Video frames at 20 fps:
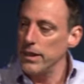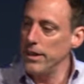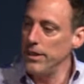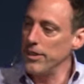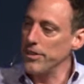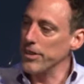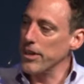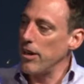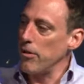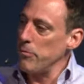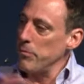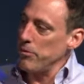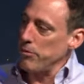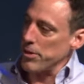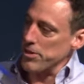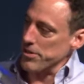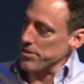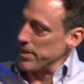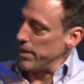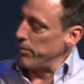the government
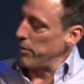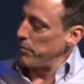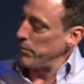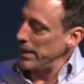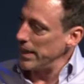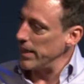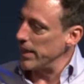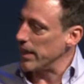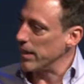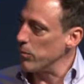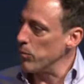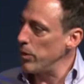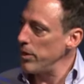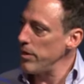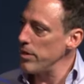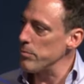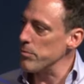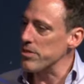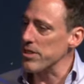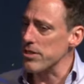officials have a meeting, and one of
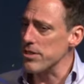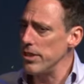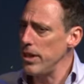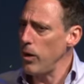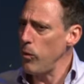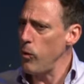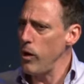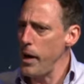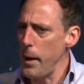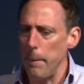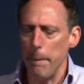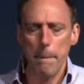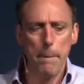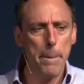them says, You know what?